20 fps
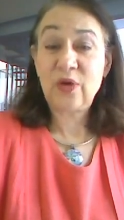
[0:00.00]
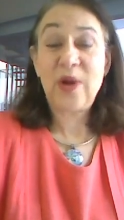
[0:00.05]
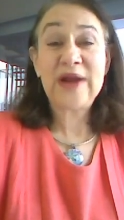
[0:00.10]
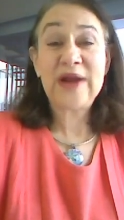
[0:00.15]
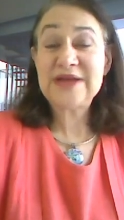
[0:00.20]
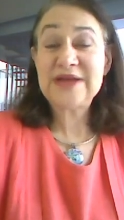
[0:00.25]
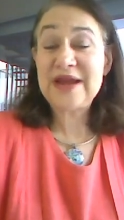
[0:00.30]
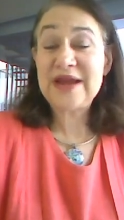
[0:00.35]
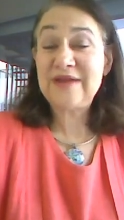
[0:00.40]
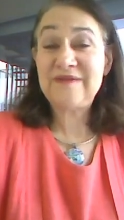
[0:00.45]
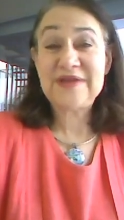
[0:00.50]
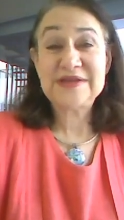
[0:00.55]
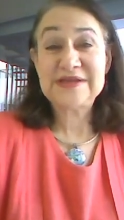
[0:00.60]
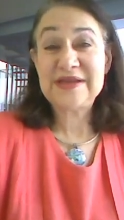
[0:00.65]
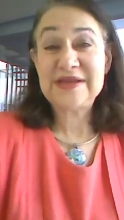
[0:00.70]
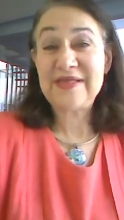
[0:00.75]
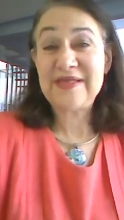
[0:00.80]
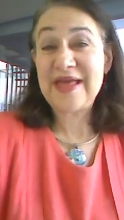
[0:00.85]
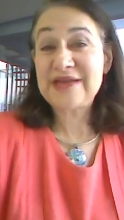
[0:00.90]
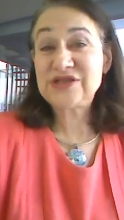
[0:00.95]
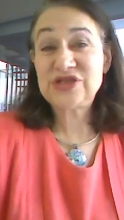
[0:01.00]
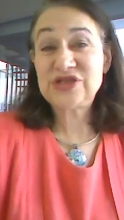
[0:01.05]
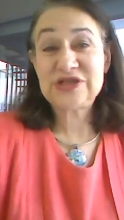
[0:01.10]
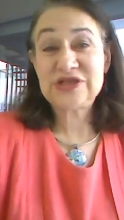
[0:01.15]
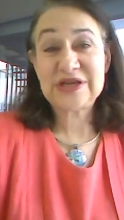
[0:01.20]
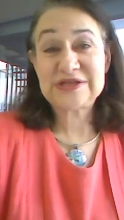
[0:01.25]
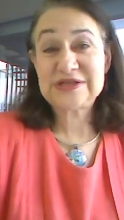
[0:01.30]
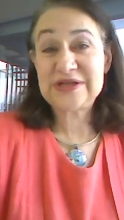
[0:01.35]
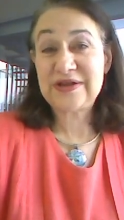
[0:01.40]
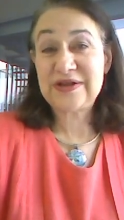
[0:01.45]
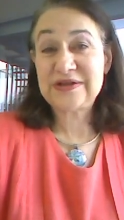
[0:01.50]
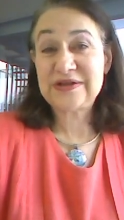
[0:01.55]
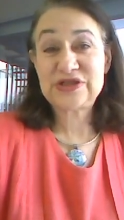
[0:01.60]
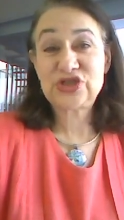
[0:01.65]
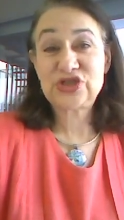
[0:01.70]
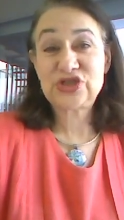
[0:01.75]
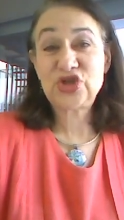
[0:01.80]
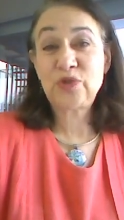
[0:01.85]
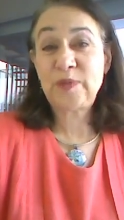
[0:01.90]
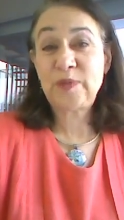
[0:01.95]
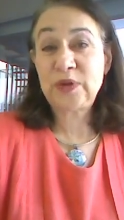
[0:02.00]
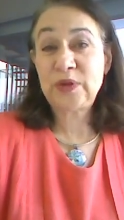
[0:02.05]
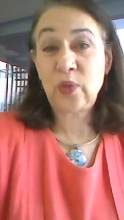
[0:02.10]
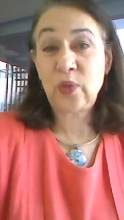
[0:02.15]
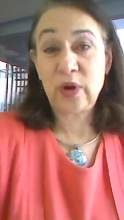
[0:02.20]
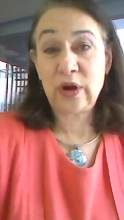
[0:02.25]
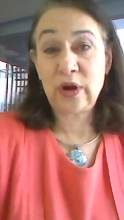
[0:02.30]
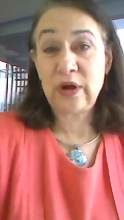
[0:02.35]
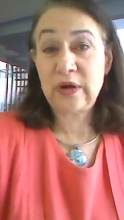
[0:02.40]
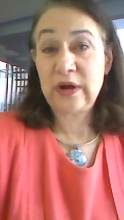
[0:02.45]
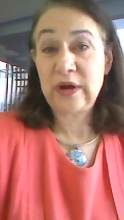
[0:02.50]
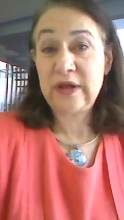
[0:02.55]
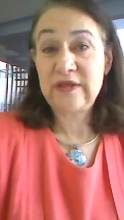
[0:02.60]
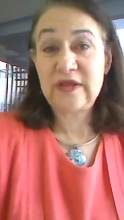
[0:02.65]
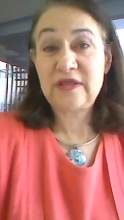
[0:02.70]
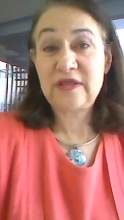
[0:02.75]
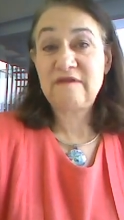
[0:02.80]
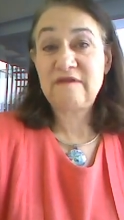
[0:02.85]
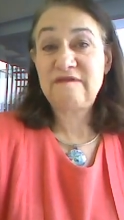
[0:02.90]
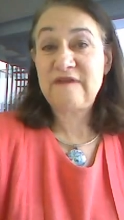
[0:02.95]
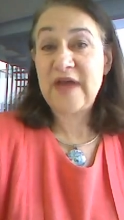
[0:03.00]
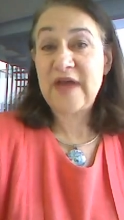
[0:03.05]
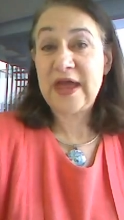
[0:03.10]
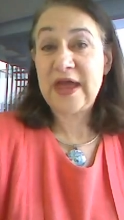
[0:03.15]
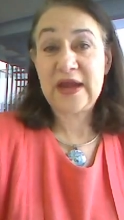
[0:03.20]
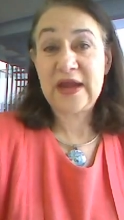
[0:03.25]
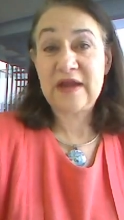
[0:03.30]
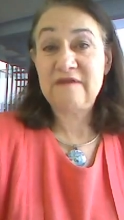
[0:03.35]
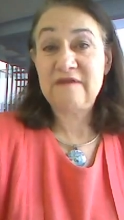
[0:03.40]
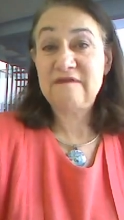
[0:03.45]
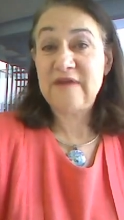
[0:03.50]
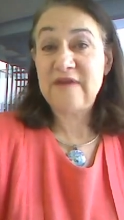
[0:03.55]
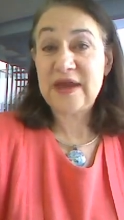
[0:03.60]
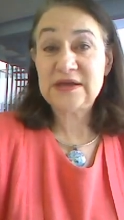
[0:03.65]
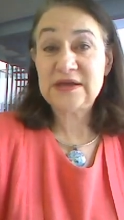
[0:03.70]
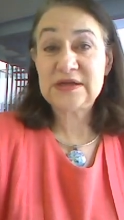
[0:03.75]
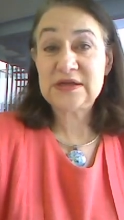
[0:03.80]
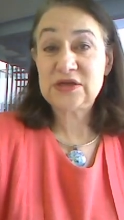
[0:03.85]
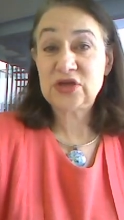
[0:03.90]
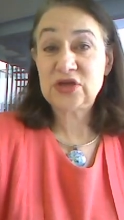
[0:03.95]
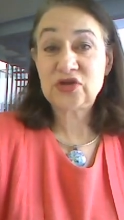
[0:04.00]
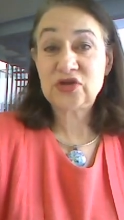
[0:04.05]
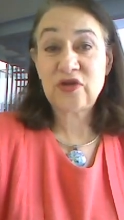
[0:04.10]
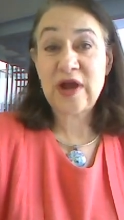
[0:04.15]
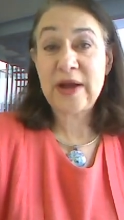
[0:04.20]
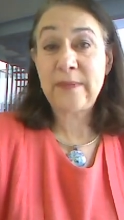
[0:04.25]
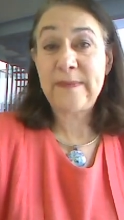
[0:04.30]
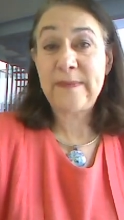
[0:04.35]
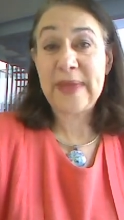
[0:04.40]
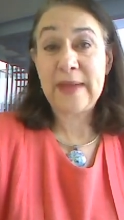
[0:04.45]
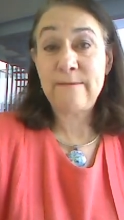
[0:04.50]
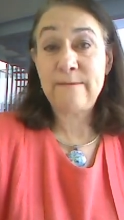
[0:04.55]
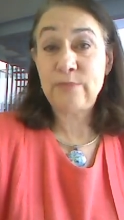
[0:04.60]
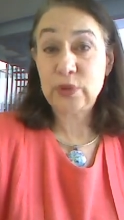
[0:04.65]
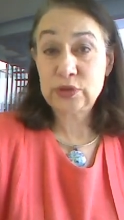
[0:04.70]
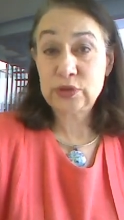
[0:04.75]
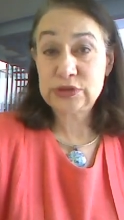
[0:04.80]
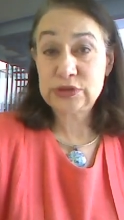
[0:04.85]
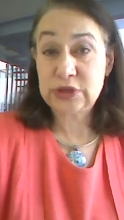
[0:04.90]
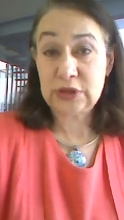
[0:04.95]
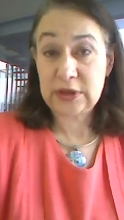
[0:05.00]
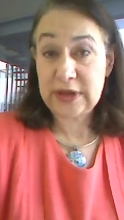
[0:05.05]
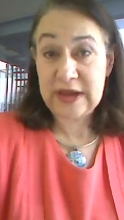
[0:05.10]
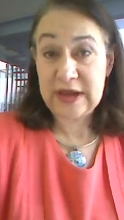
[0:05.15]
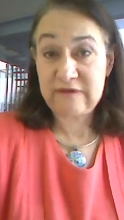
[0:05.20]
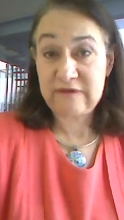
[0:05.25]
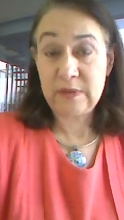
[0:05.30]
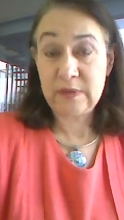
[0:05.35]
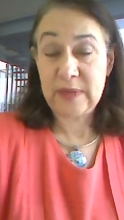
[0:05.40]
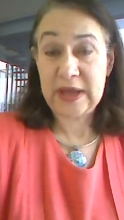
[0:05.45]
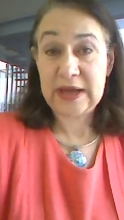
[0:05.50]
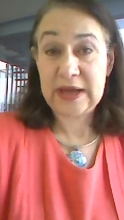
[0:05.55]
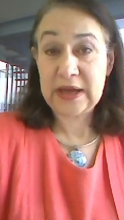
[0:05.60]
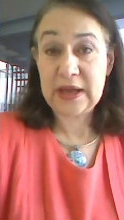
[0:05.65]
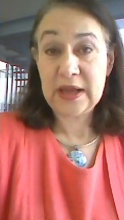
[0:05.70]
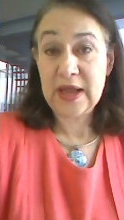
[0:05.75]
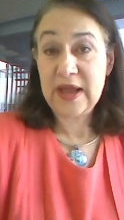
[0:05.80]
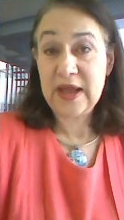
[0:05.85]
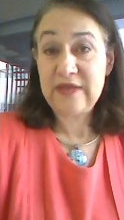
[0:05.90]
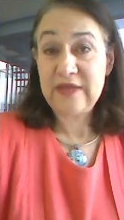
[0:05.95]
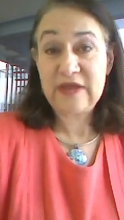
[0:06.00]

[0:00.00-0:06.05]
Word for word: Quantitative easing, that's just a stupid word that the Fed invented to try to bamboozle everybody.